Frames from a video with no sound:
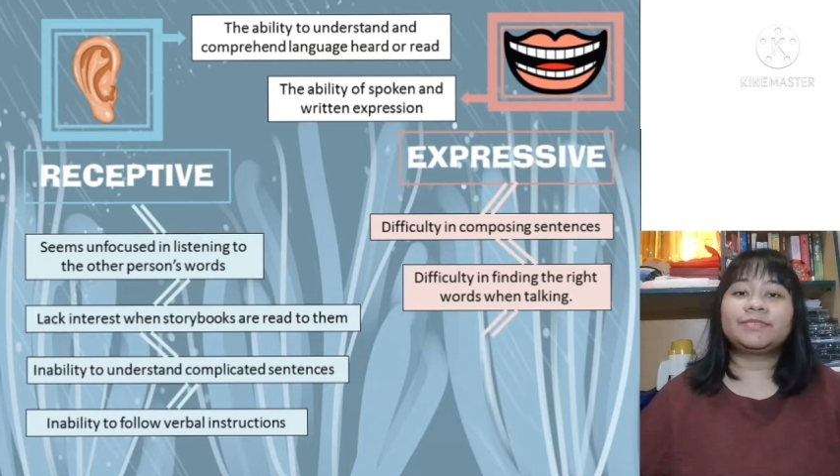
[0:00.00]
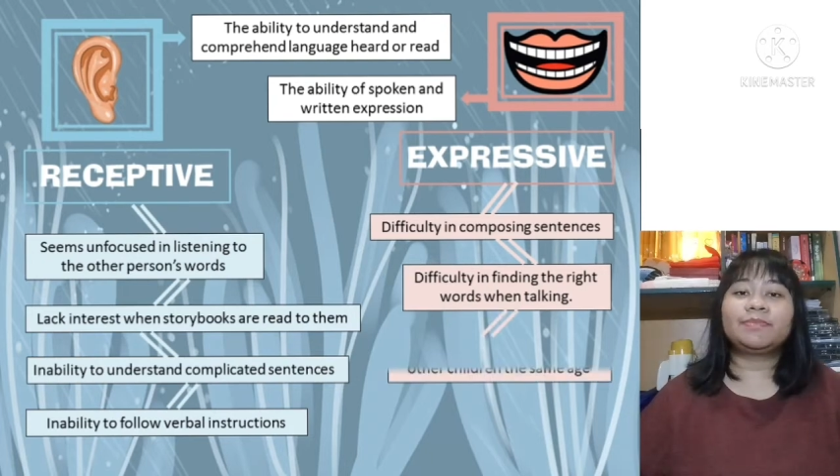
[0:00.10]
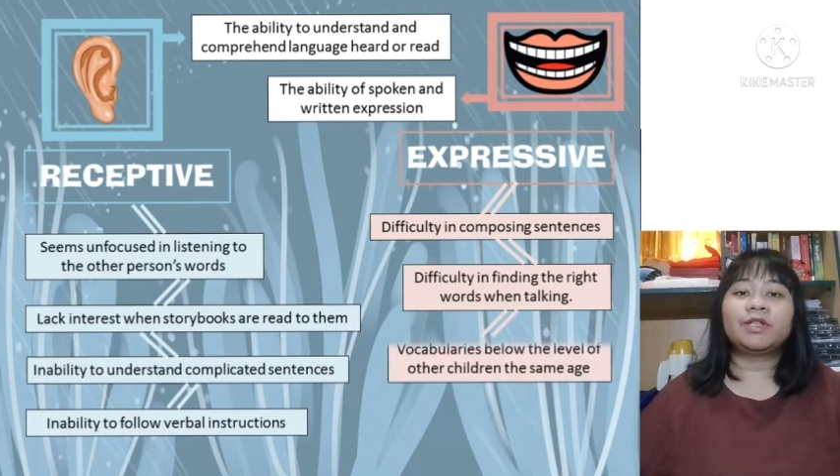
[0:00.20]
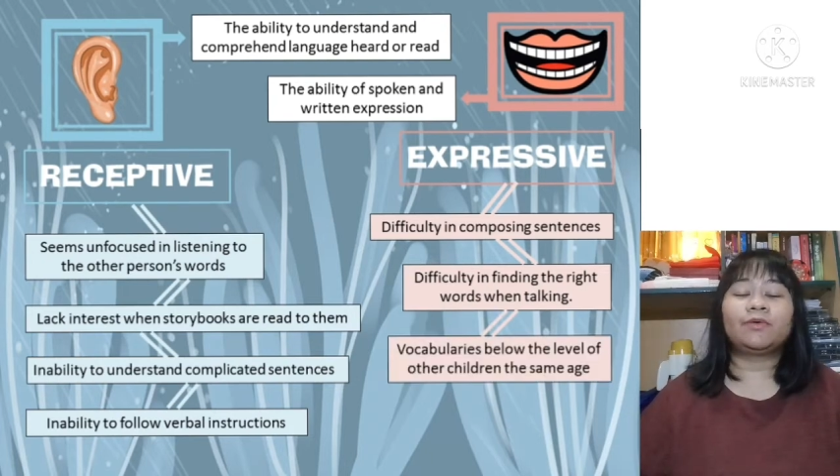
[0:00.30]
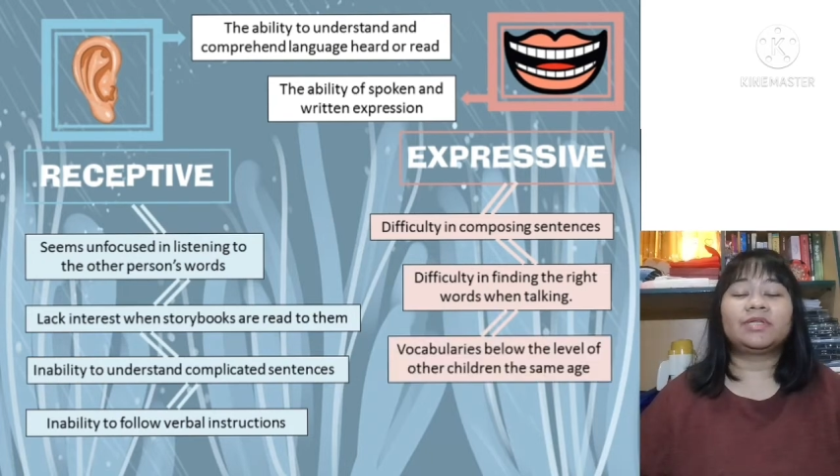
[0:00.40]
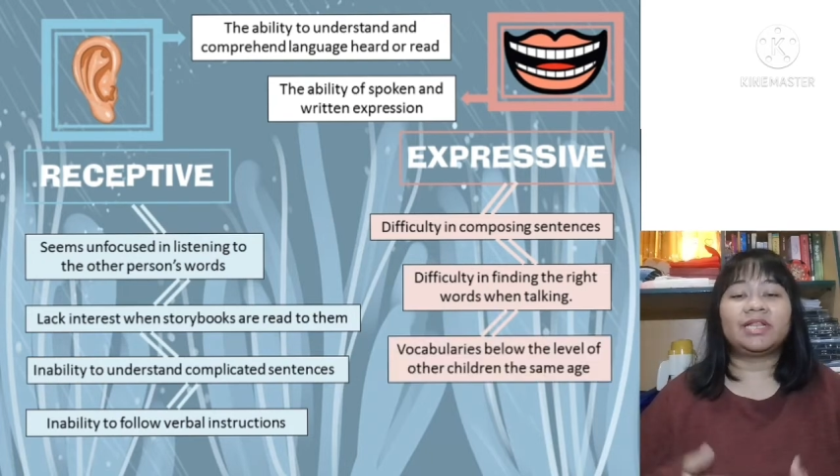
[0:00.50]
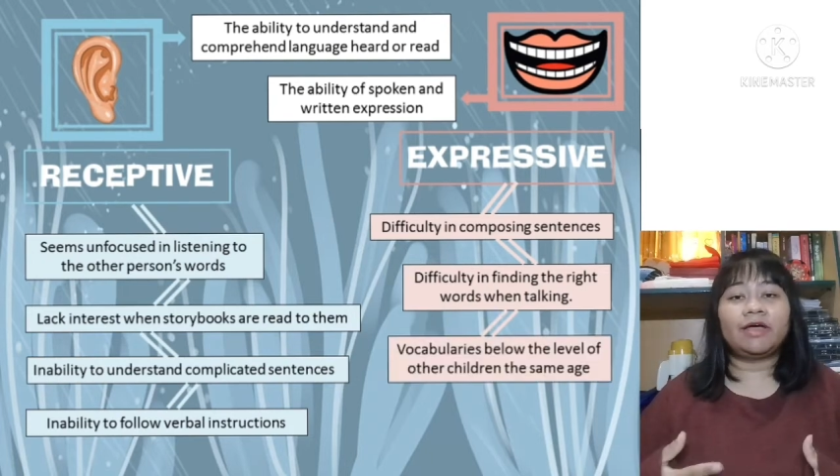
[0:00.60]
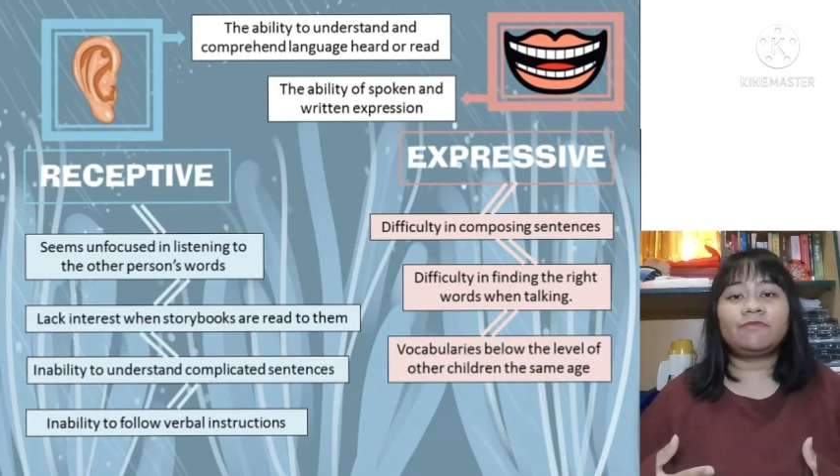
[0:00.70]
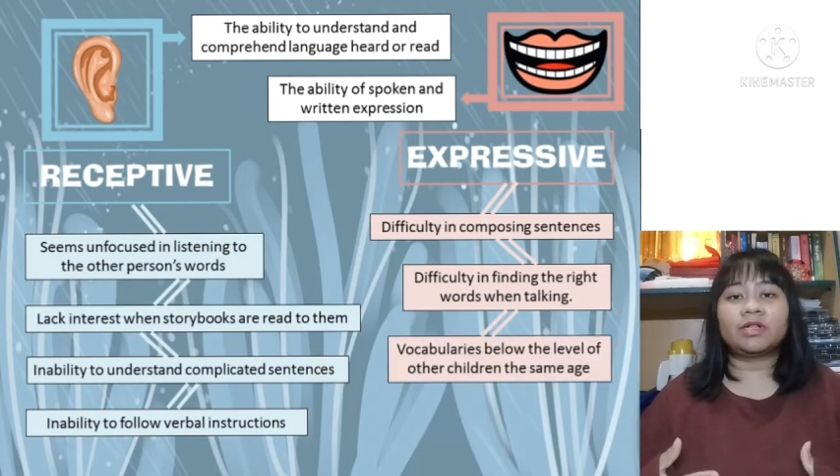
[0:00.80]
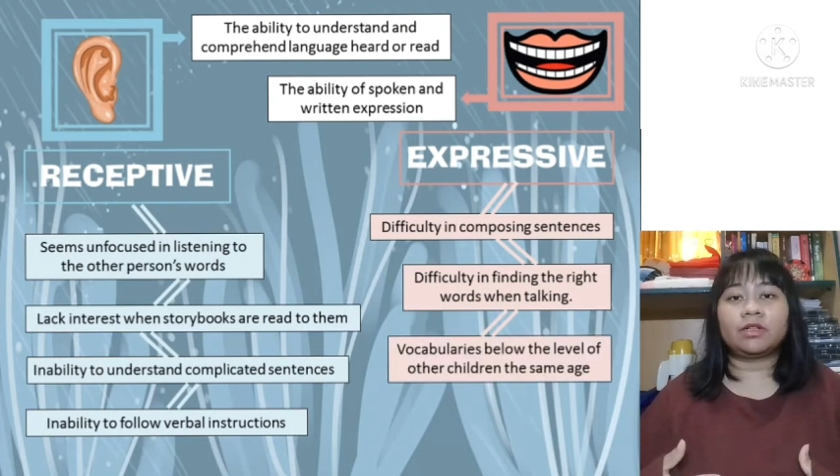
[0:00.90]
below the
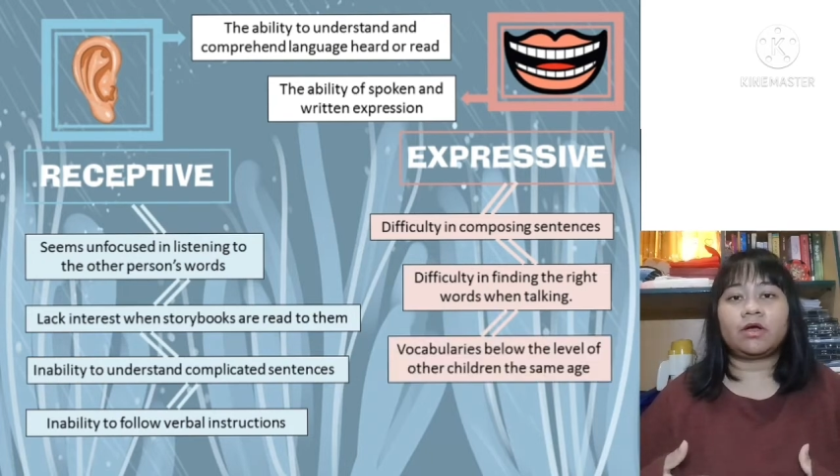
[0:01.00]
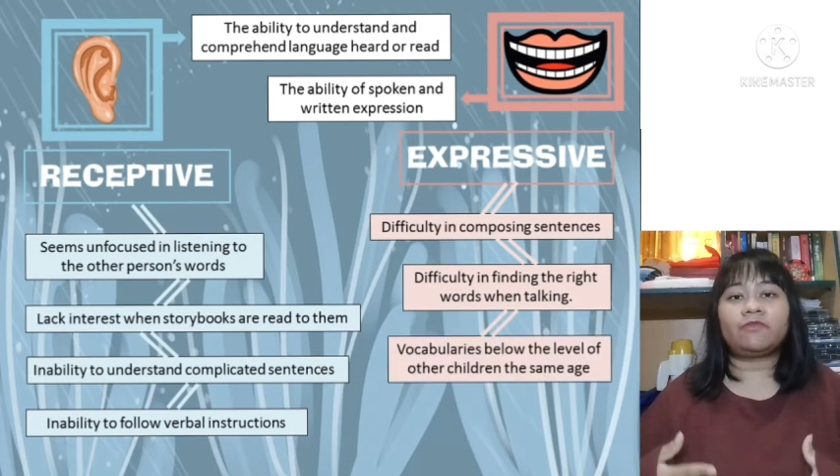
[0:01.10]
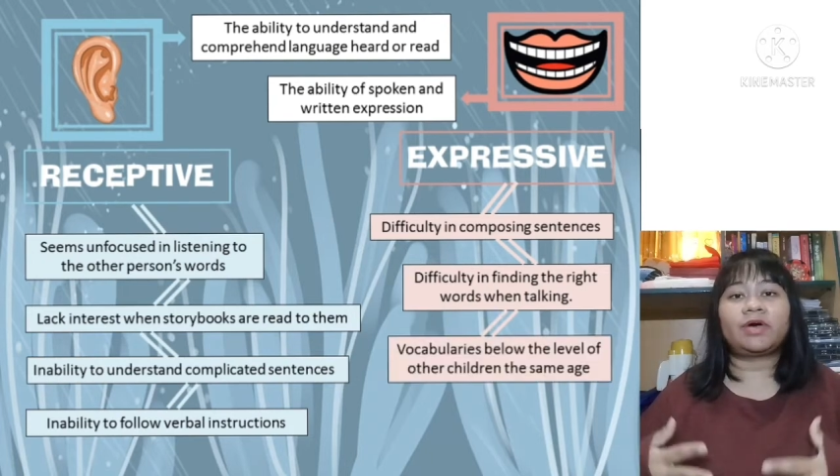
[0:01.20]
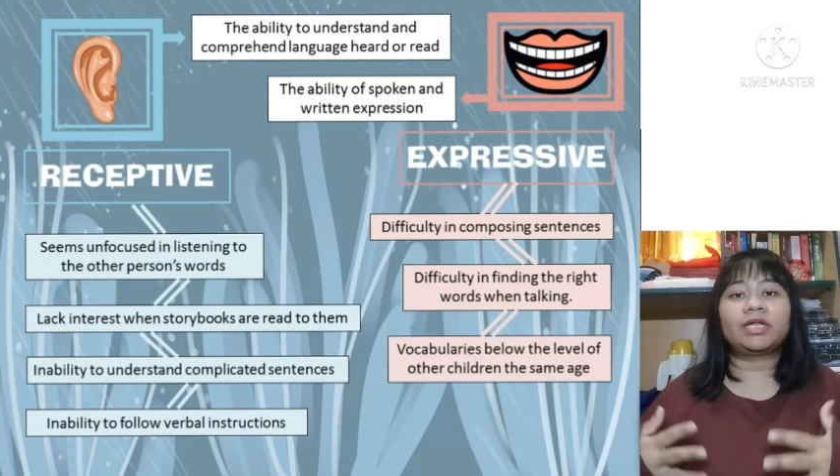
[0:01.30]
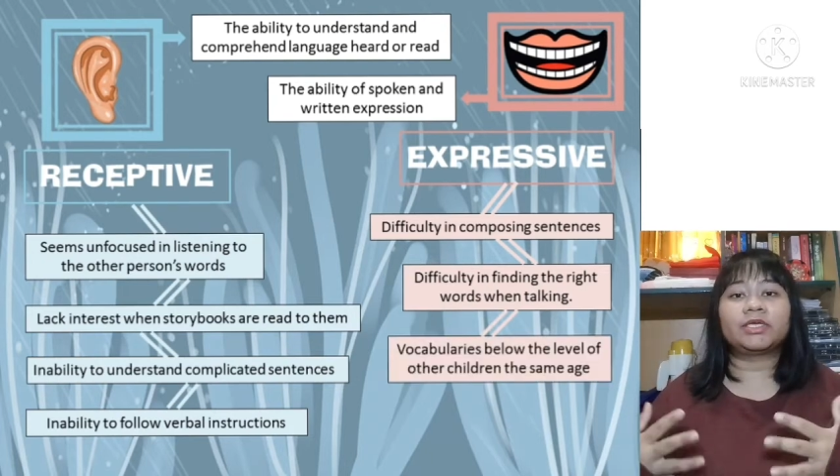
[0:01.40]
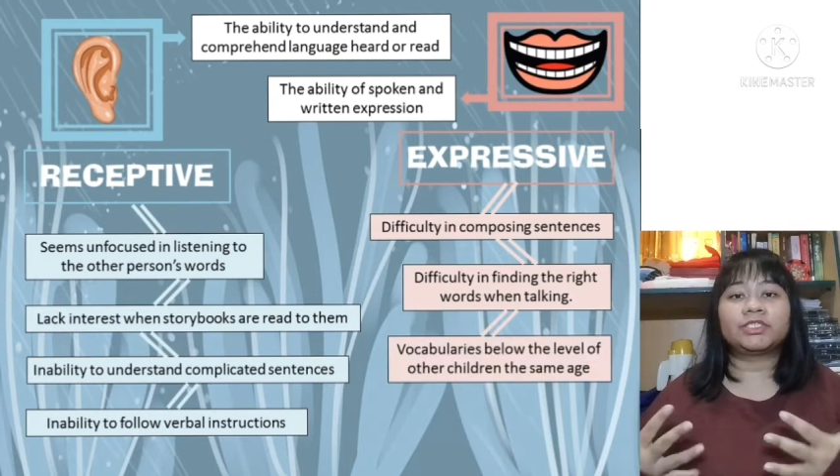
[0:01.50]
level of other